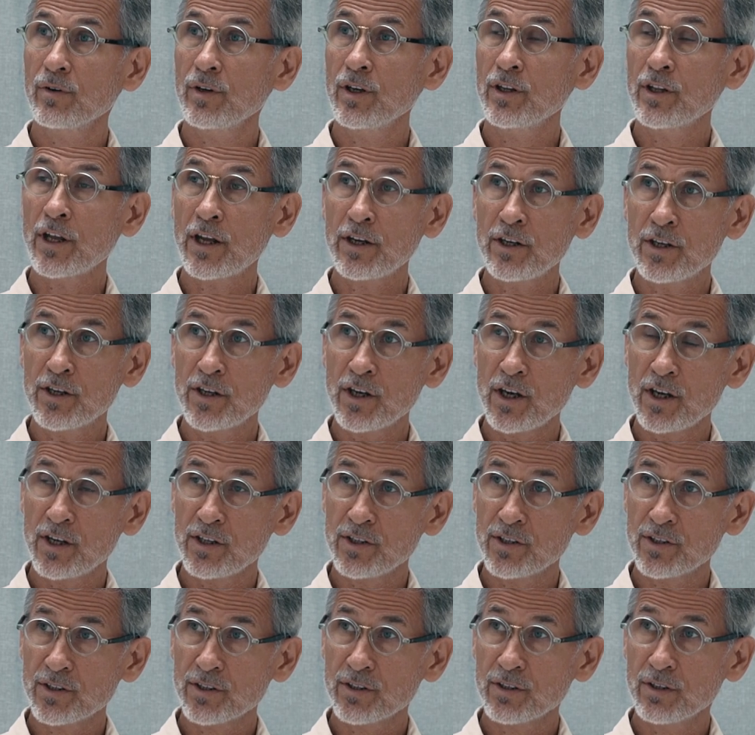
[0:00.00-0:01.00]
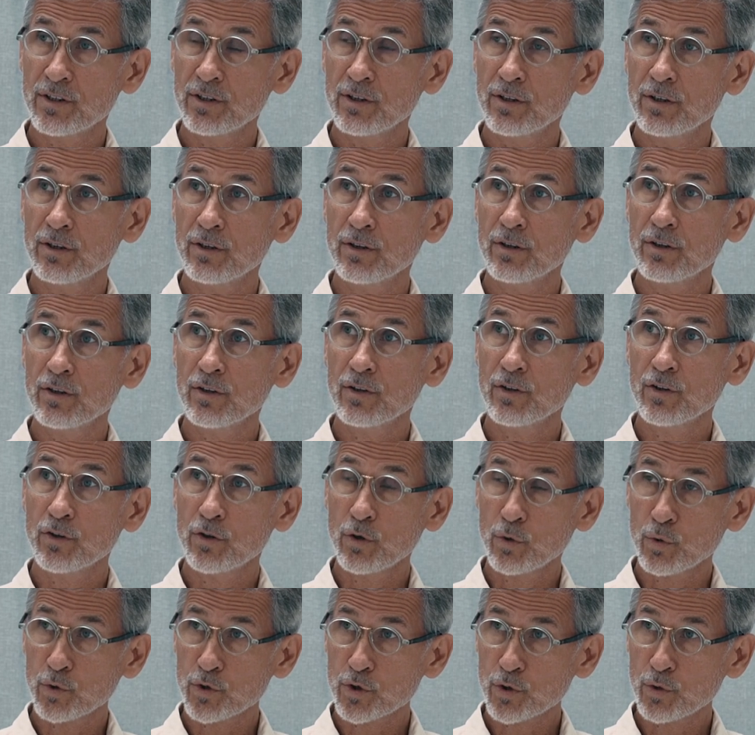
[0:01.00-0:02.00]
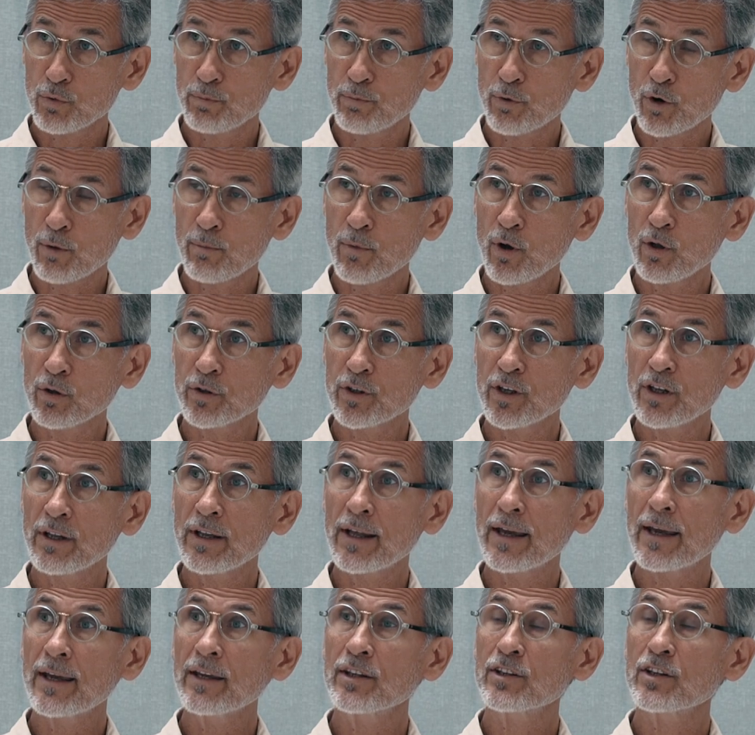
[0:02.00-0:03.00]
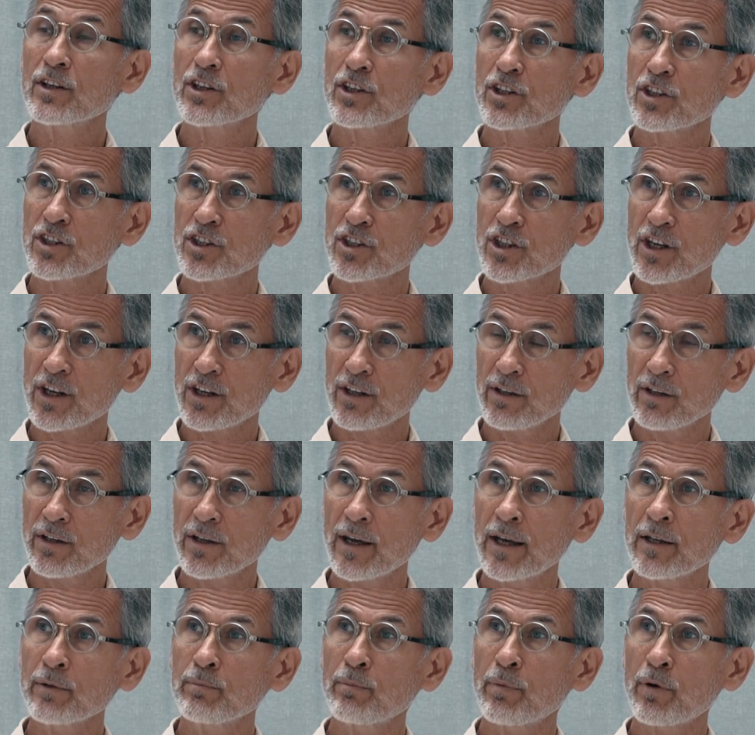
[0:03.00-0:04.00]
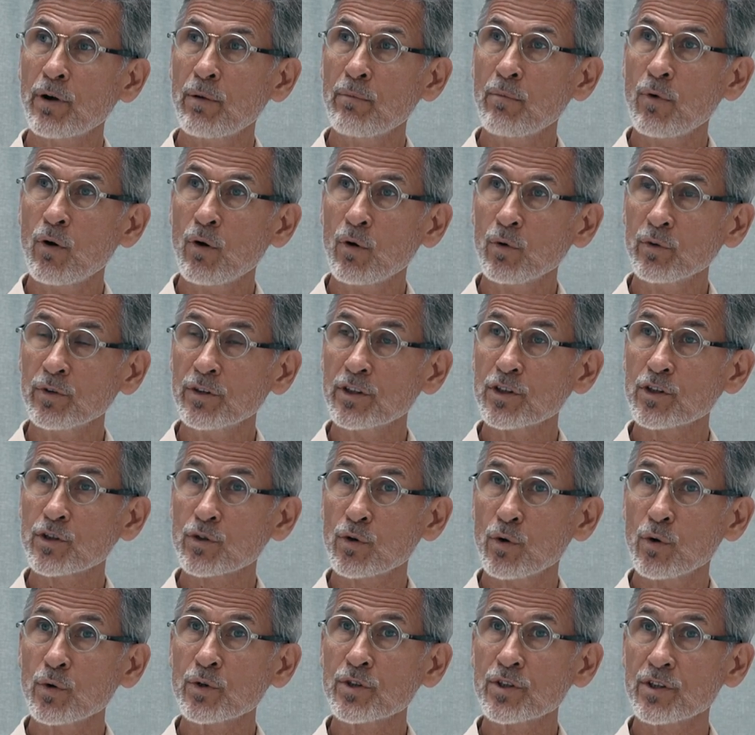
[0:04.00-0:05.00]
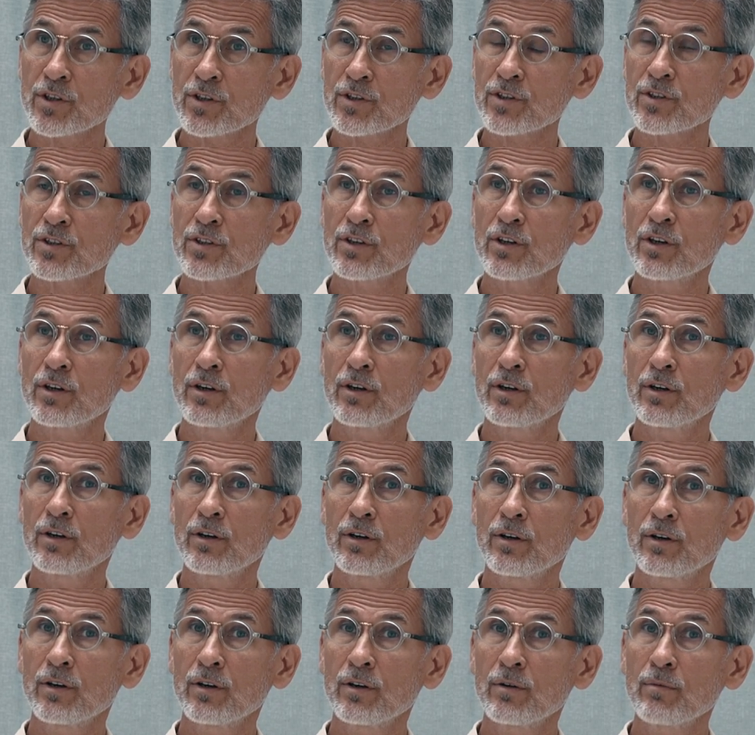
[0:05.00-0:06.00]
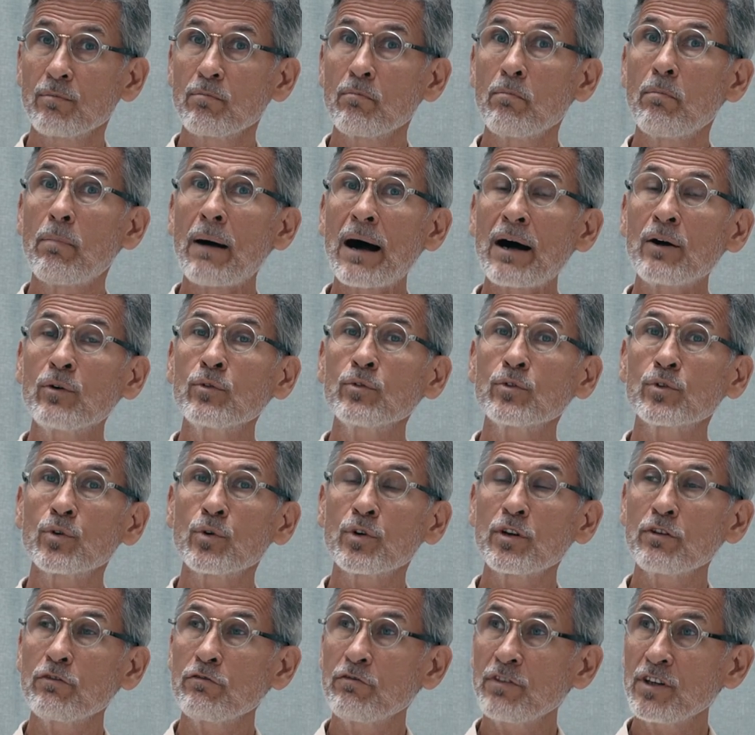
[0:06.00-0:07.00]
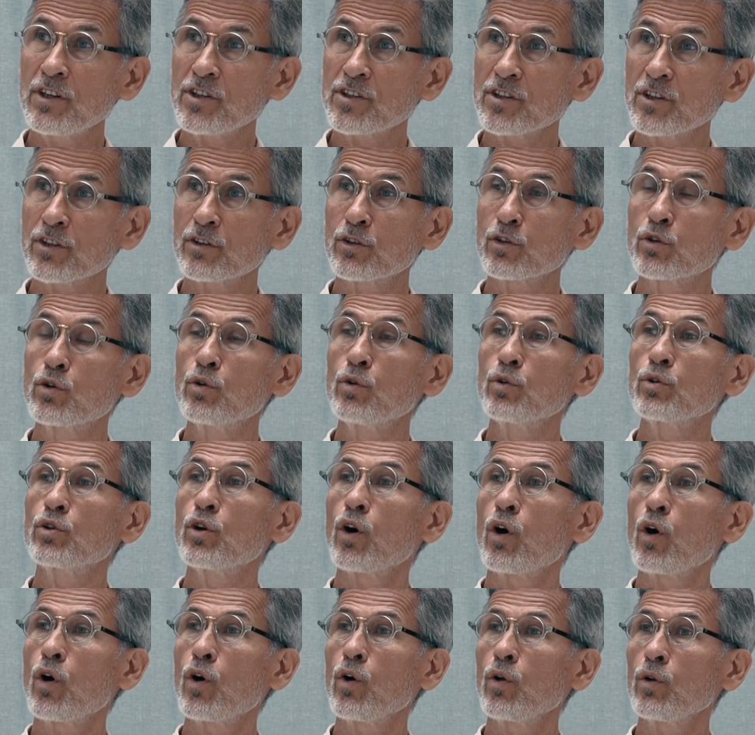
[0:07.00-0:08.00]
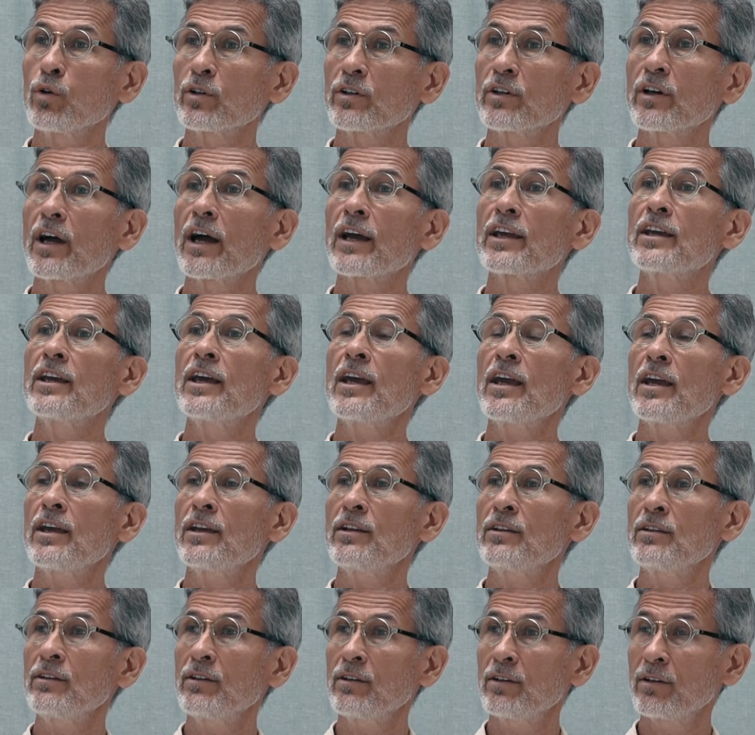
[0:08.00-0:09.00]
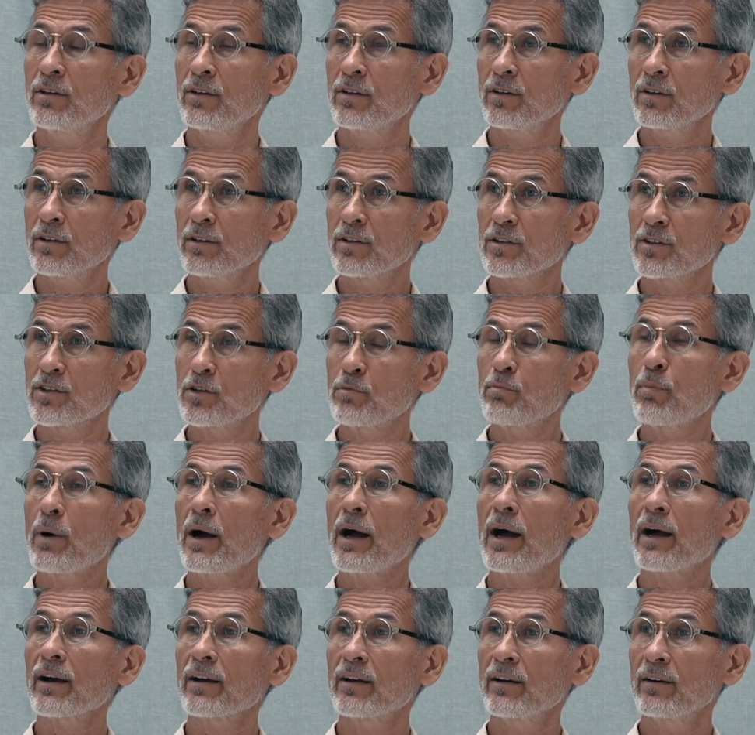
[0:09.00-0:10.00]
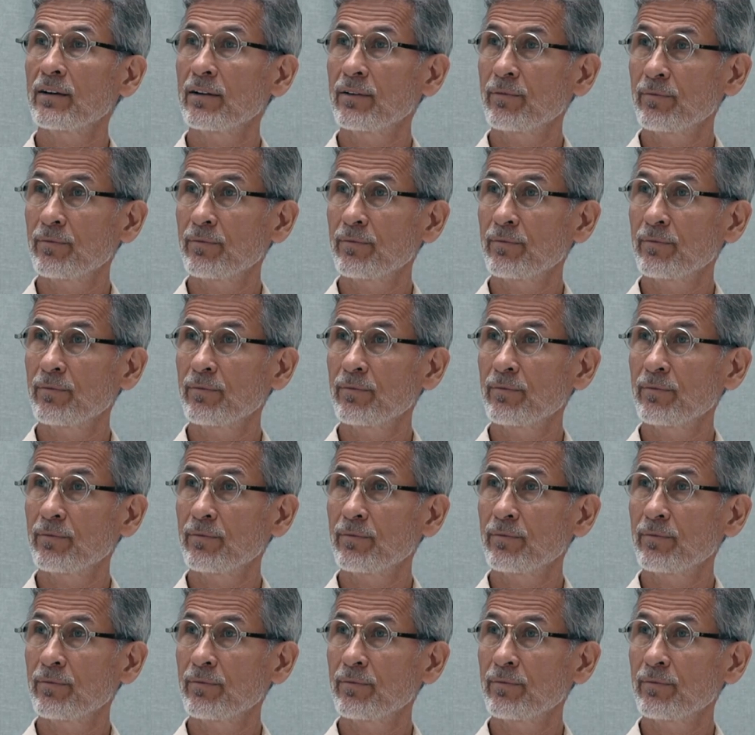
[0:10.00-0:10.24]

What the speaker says: In any case, those who promulgate, sell, and promote these courses bound to revisit good old, again, Deepak.